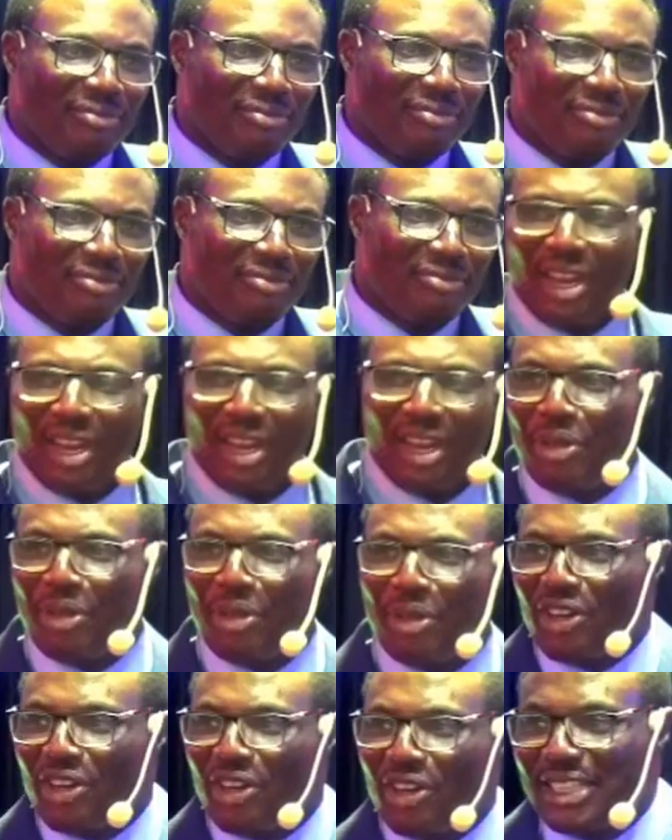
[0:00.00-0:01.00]
Because that
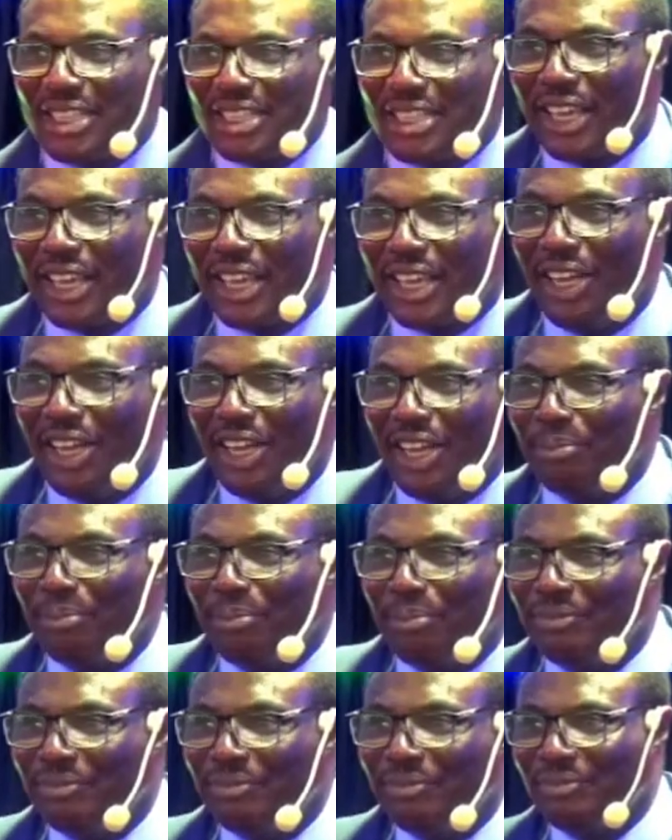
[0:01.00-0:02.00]
is a kingdom.
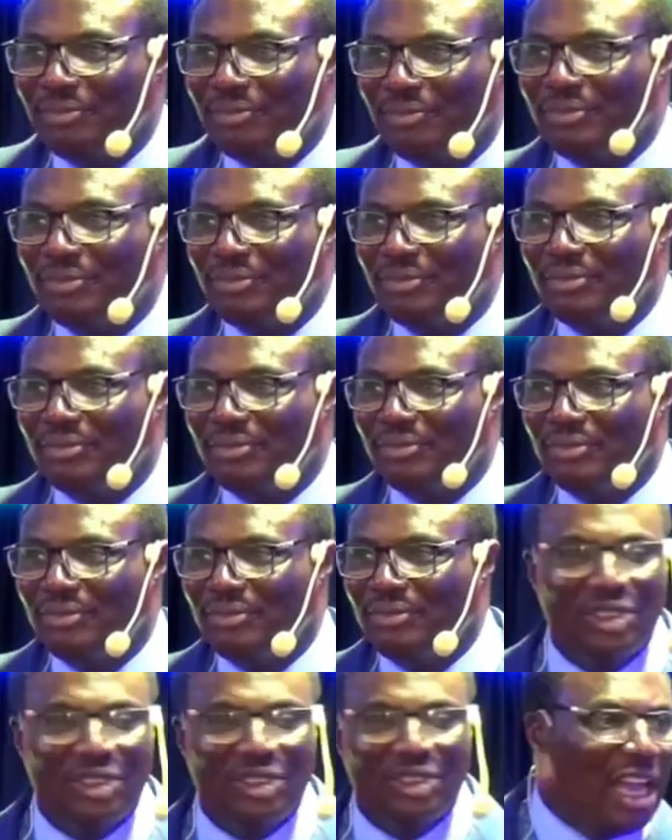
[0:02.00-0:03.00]
They
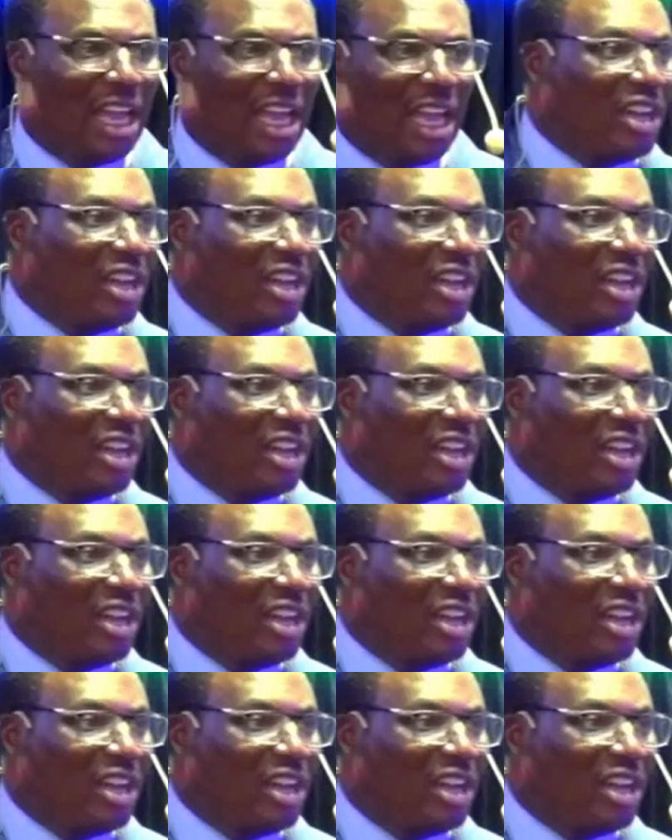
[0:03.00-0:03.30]
have their rules and